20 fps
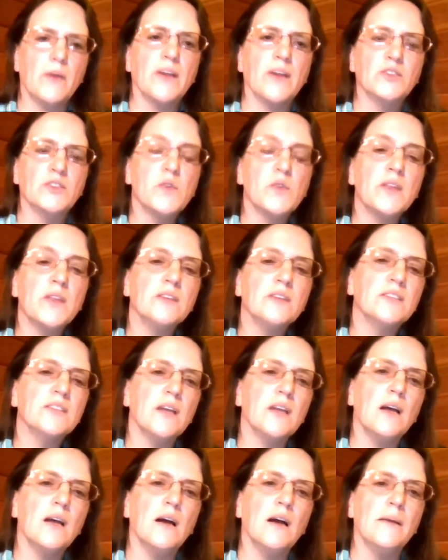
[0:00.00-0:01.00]
Okay. So there's
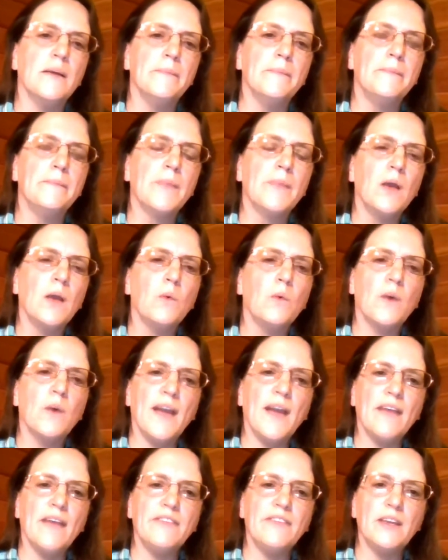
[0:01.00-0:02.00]

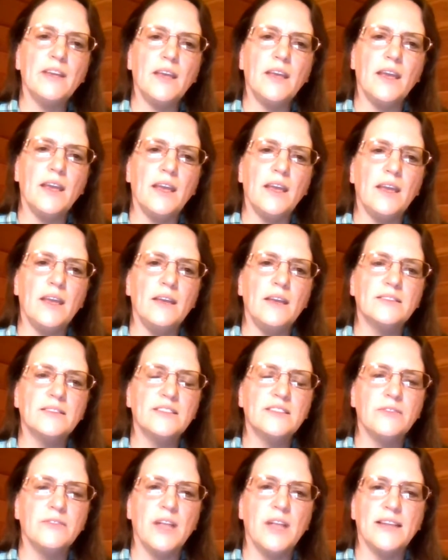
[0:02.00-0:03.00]
we're having a
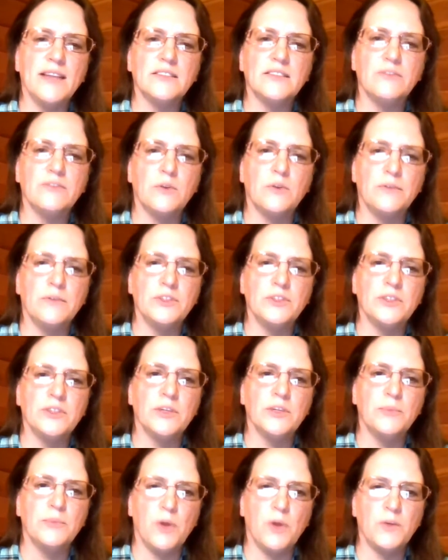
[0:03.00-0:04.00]
civil asset
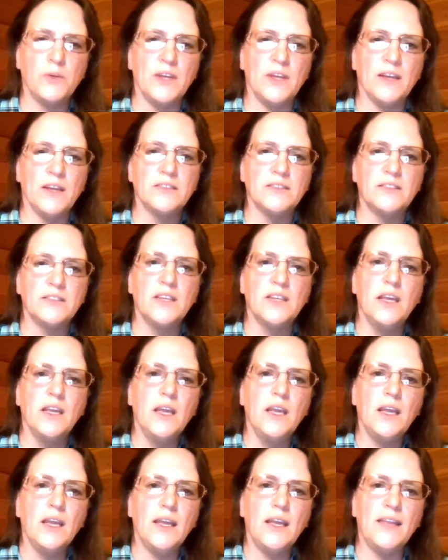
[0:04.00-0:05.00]
forfeiture protest
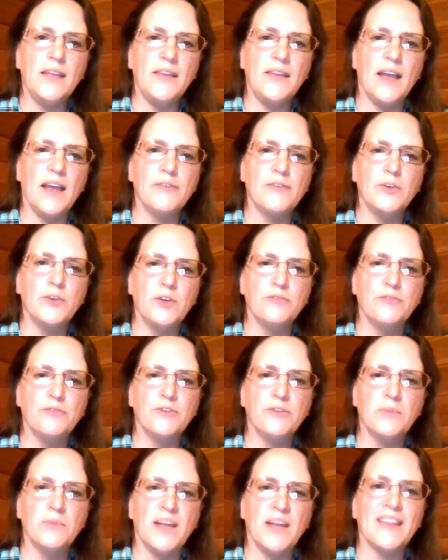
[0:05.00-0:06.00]
in the afternoon
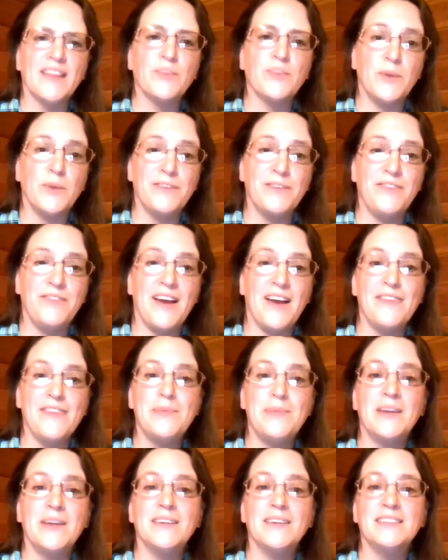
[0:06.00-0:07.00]
from like 3 to
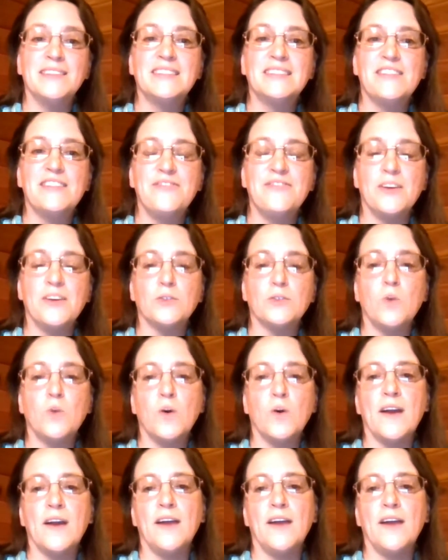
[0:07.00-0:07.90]
5, because the federal